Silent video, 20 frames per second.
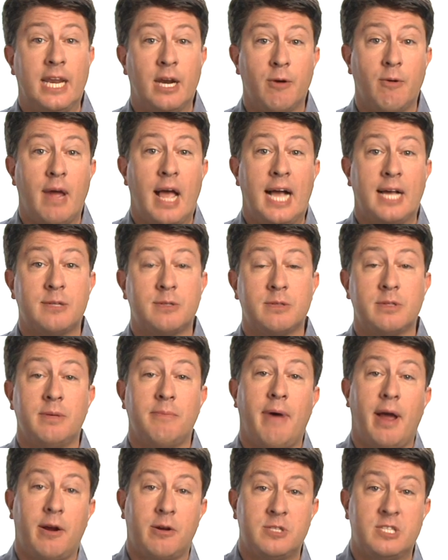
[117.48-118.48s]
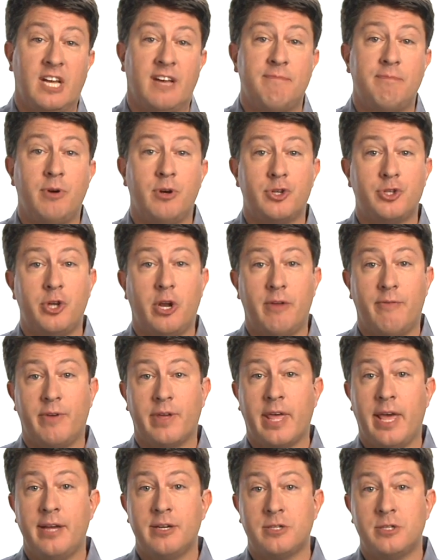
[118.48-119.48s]
interacts with the Microsoft push
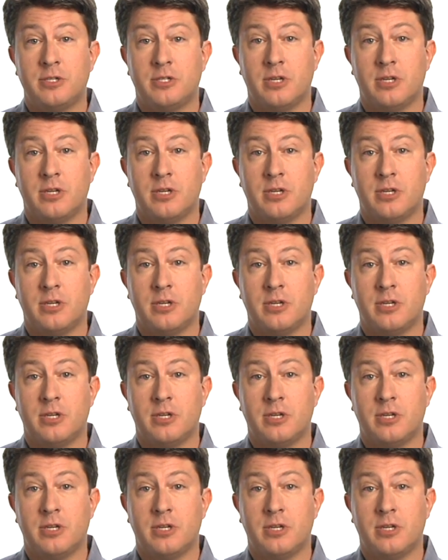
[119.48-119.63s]
notification